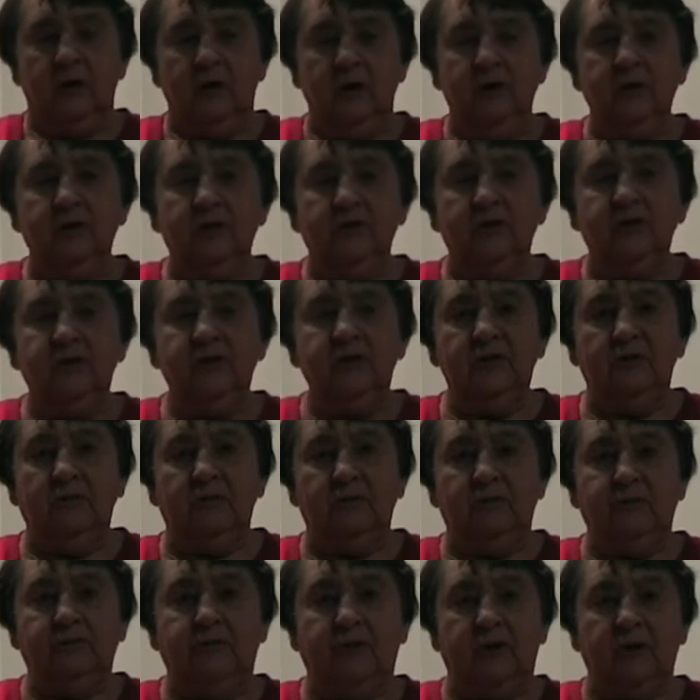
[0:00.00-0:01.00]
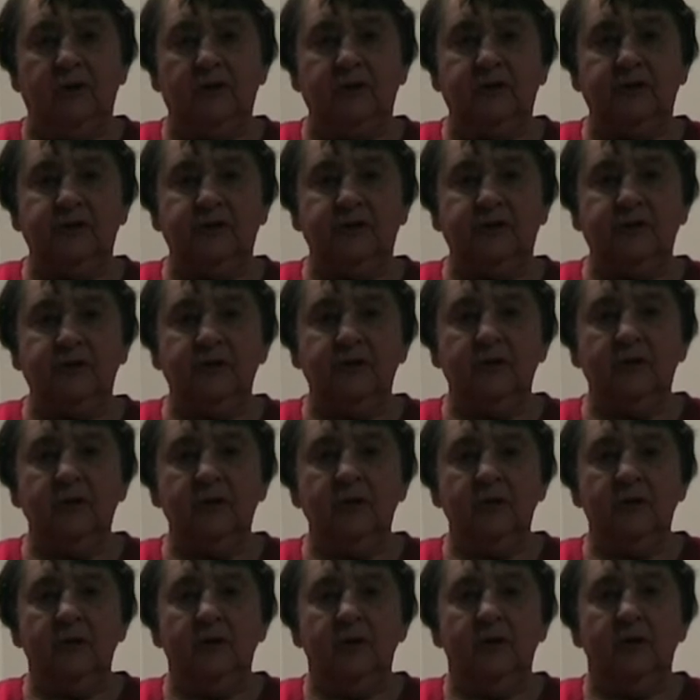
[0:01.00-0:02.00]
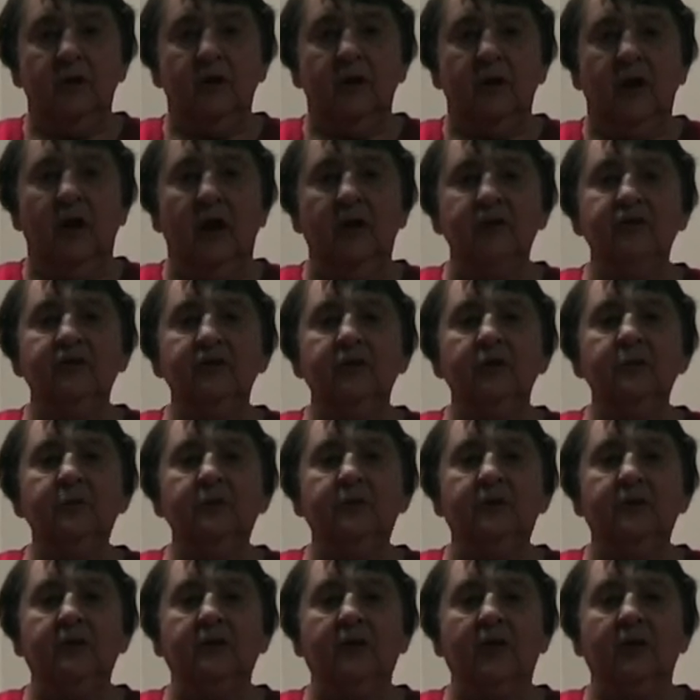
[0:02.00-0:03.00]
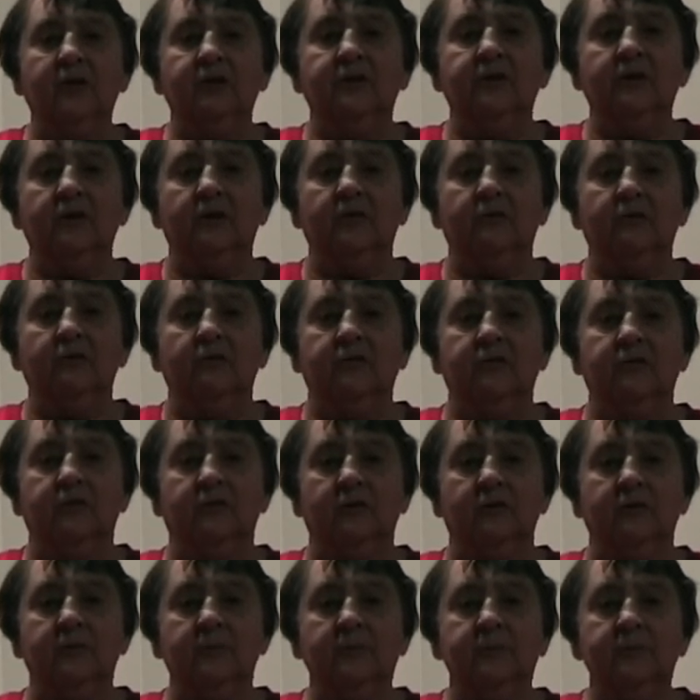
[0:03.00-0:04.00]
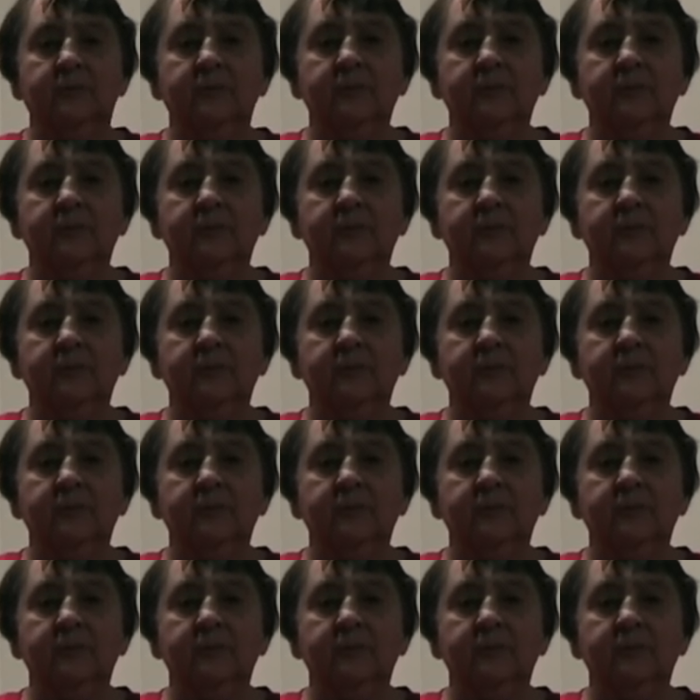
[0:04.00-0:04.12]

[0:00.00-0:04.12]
in this year of faith as a committed Catholic Christian,